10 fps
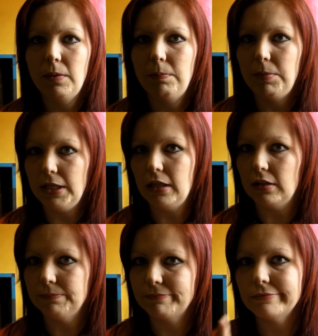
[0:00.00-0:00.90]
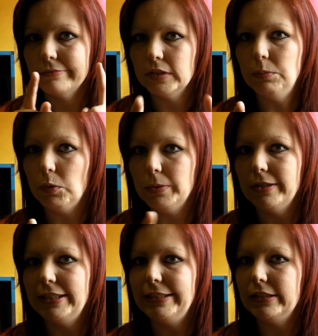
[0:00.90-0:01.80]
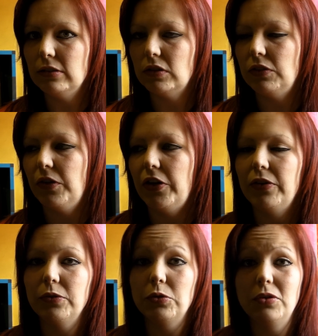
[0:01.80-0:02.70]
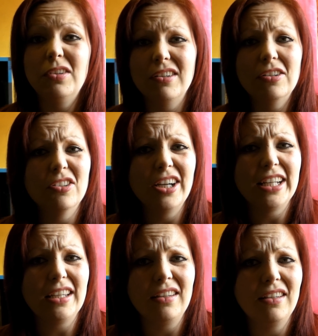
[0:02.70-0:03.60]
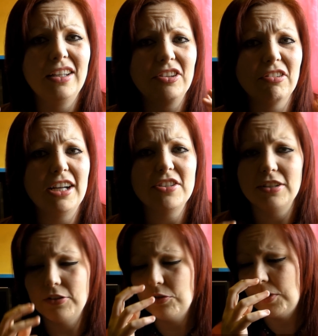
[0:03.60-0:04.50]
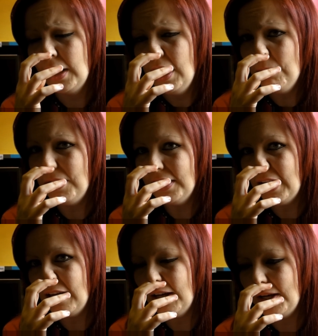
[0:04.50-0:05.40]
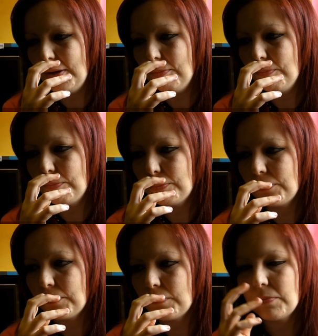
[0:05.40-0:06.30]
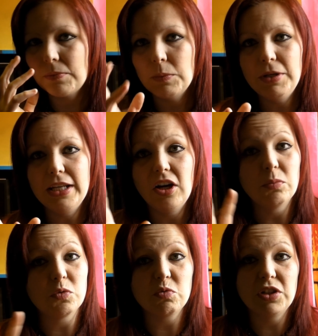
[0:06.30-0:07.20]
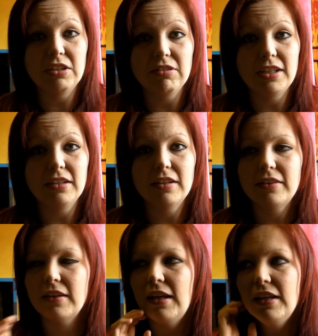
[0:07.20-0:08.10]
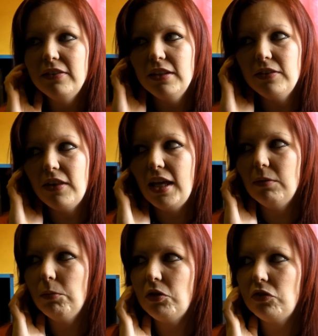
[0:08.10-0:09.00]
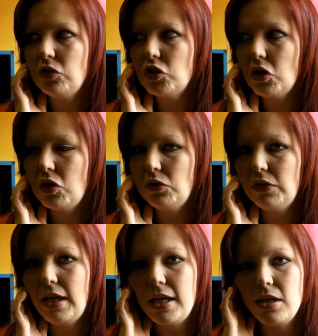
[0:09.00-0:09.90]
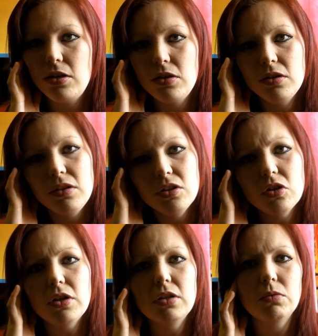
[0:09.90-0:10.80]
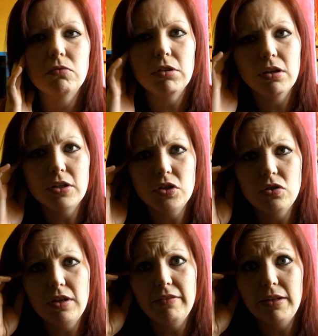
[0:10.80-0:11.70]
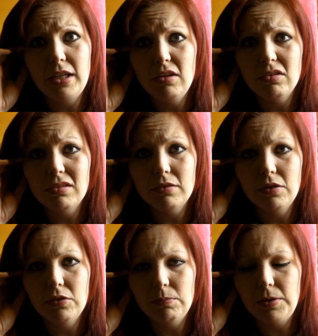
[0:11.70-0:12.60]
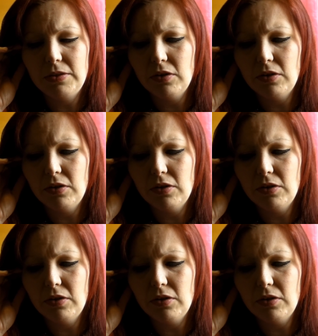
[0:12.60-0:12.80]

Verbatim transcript: Billy Gunn. But Polly did not do photos or, or, or any interaction at all. But yeah, um, Billy Gunn was really, really nice. Since then, most of the shows, they, you know, they don't want to rely too heavily on, on Peace